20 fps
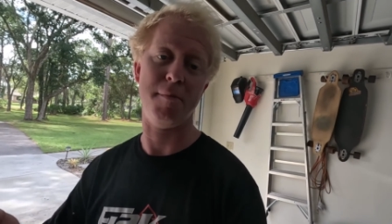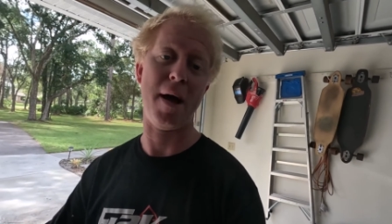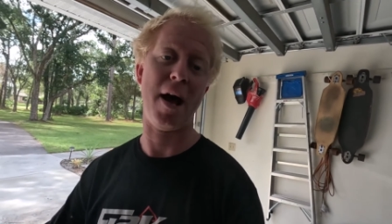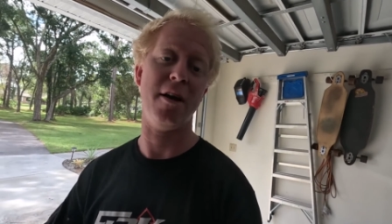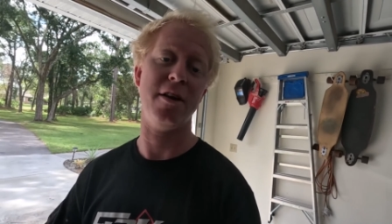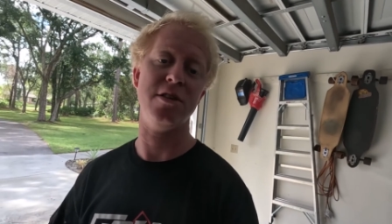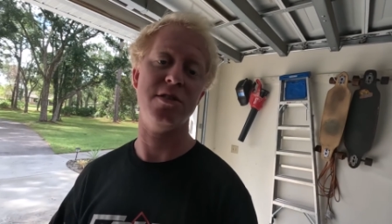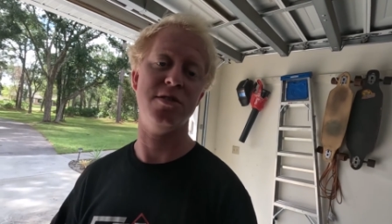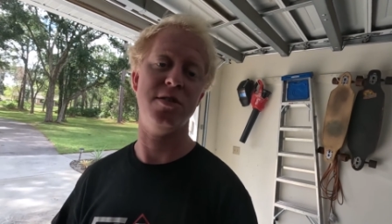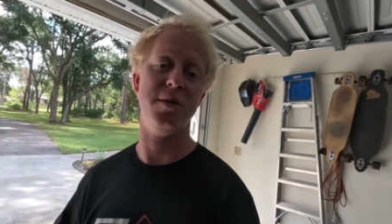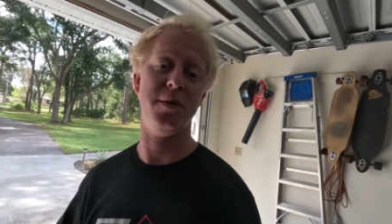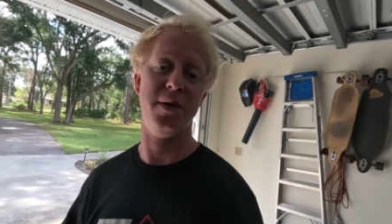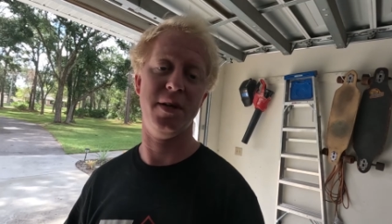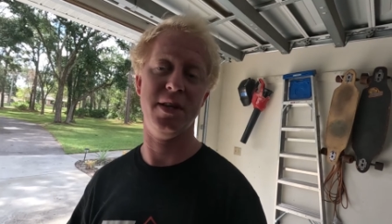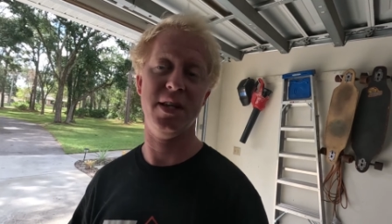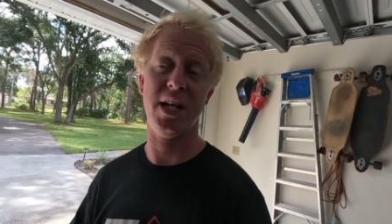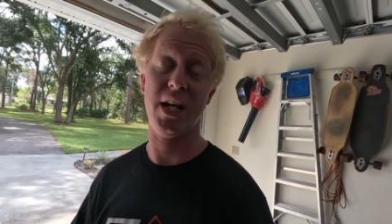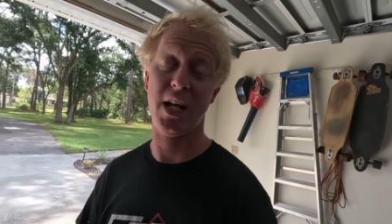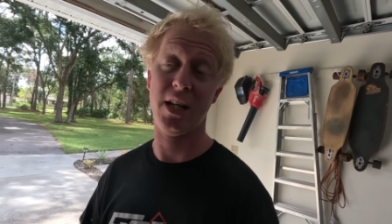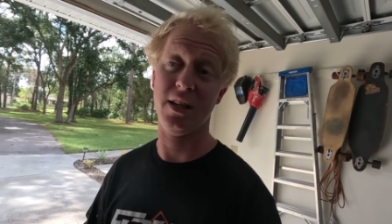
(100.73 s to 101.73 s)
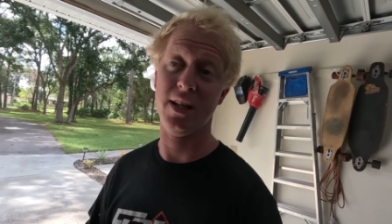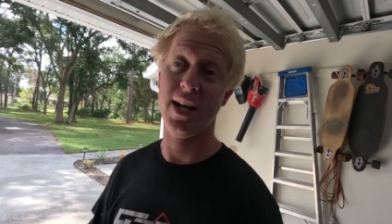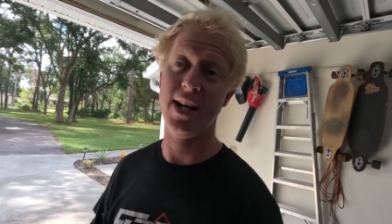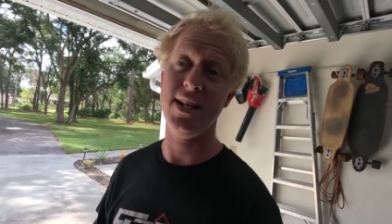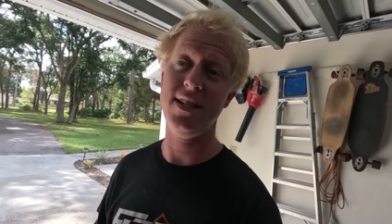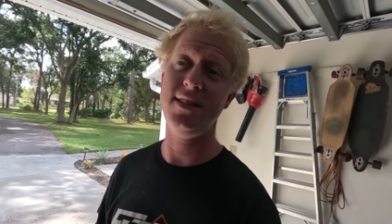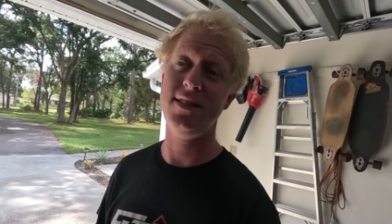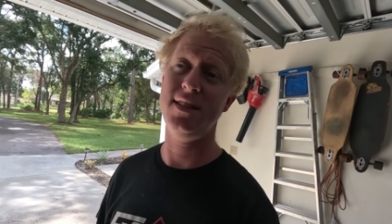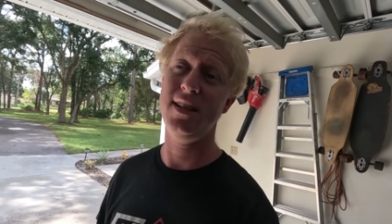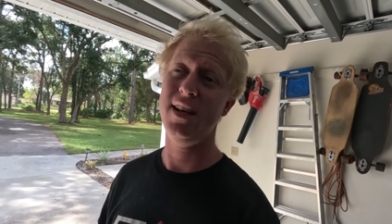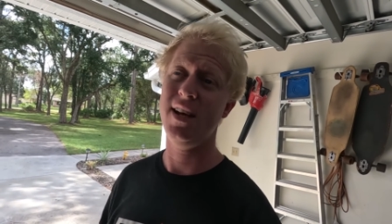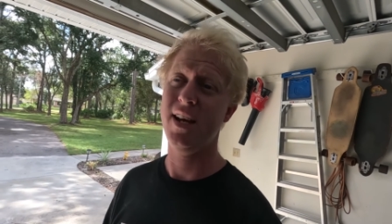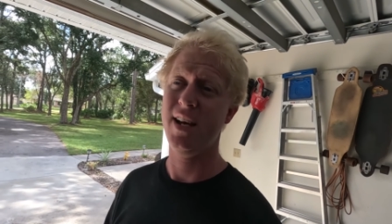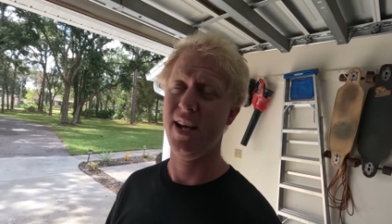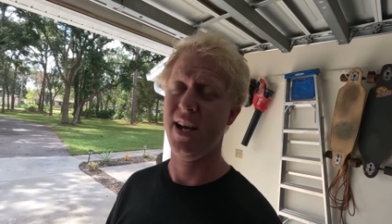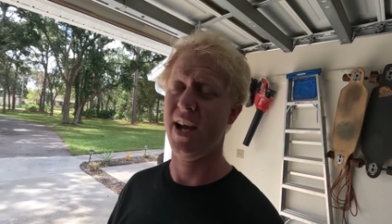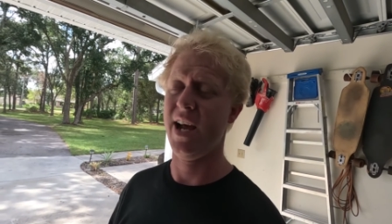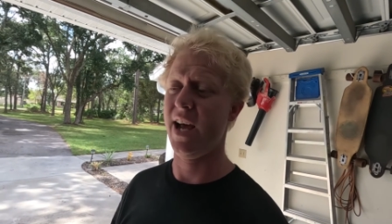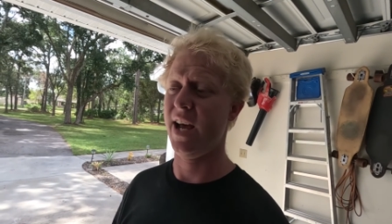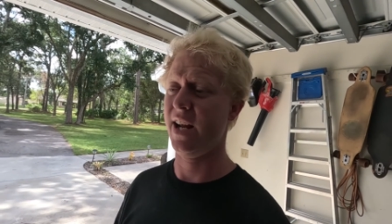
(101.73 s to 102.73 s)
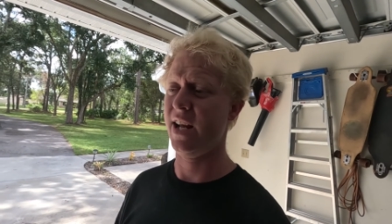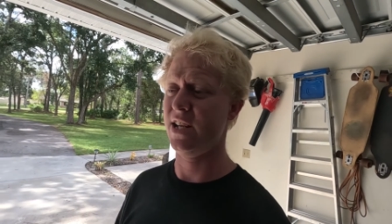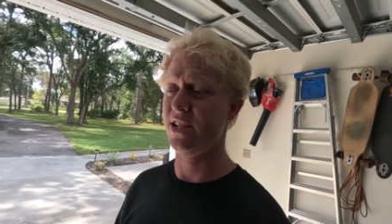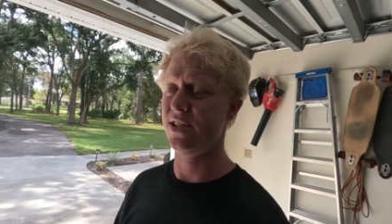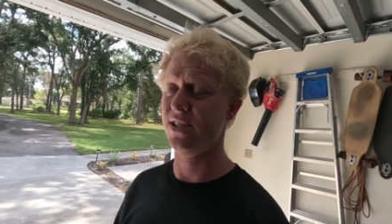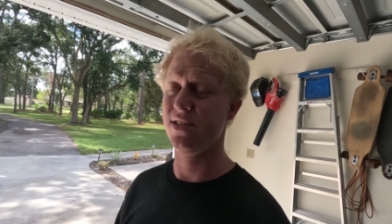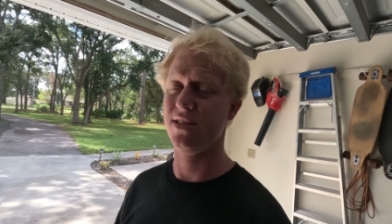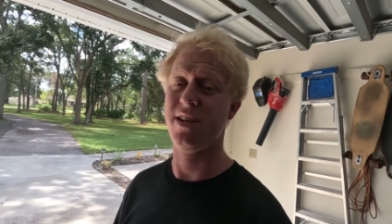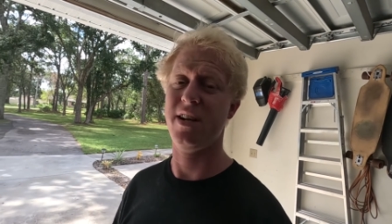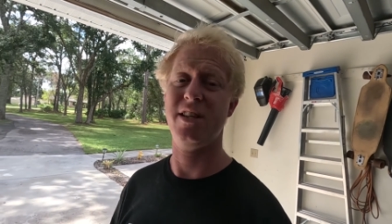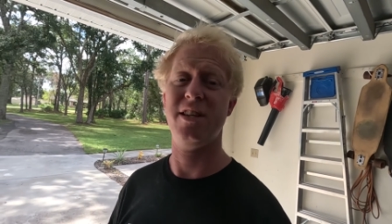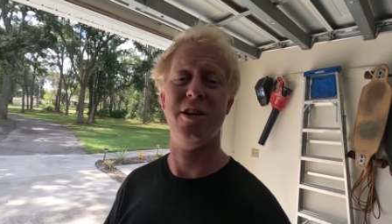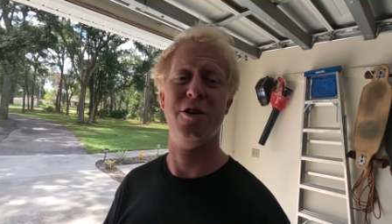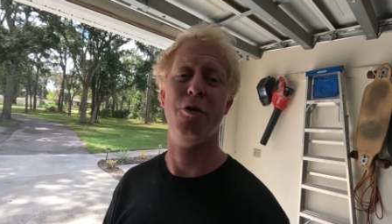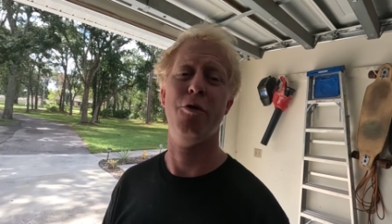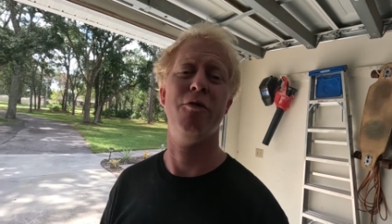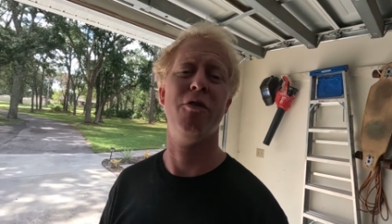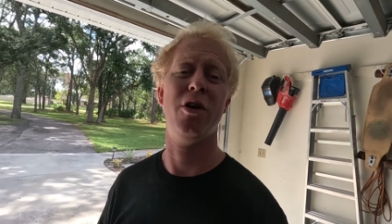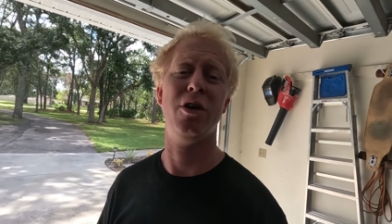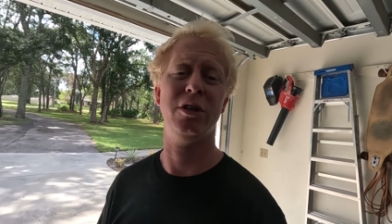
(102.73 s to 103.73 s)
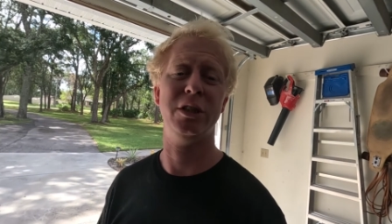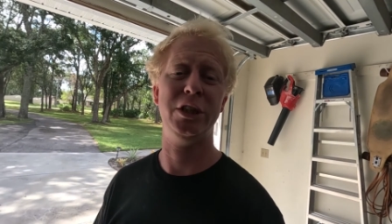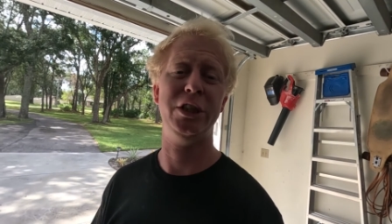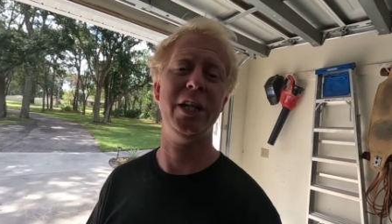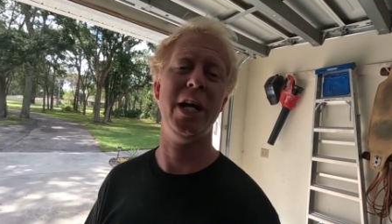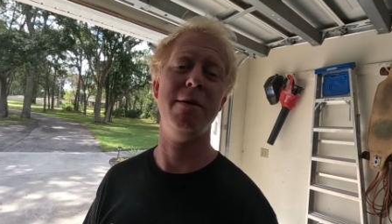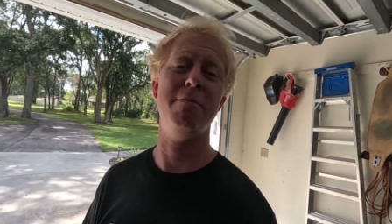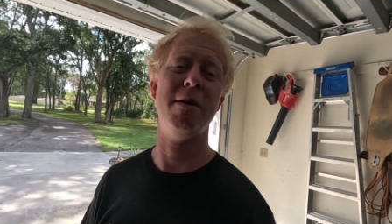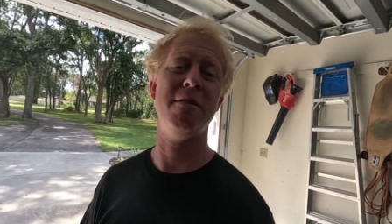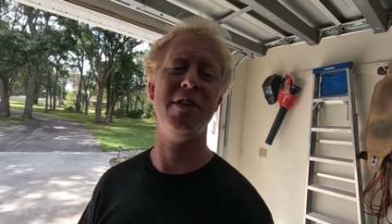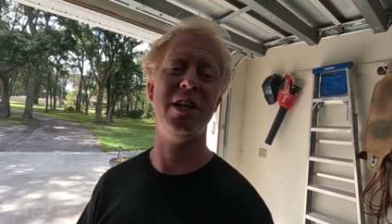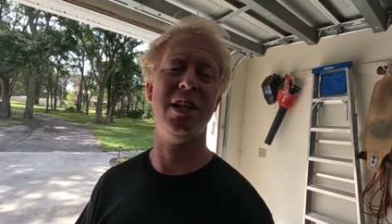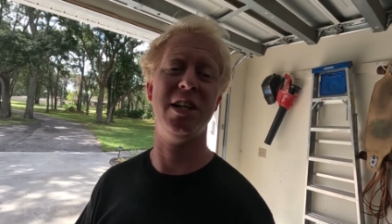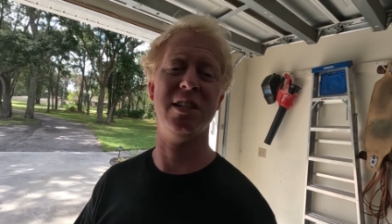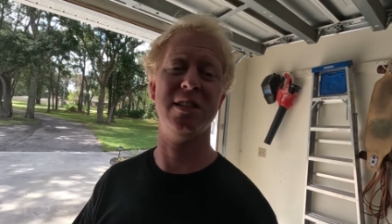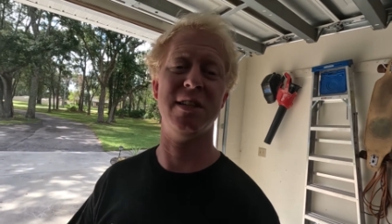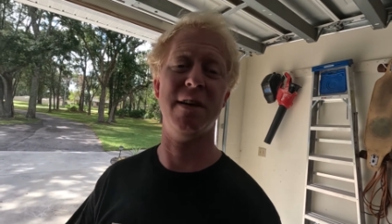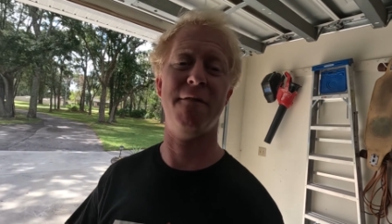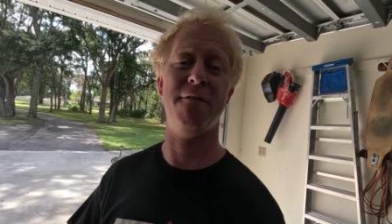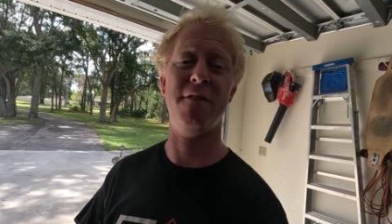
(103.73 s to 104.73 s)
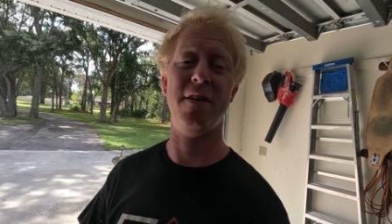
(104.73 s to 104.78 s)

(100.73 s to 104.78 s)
mounted to it that I liked, and I just liked the overall shape of it because it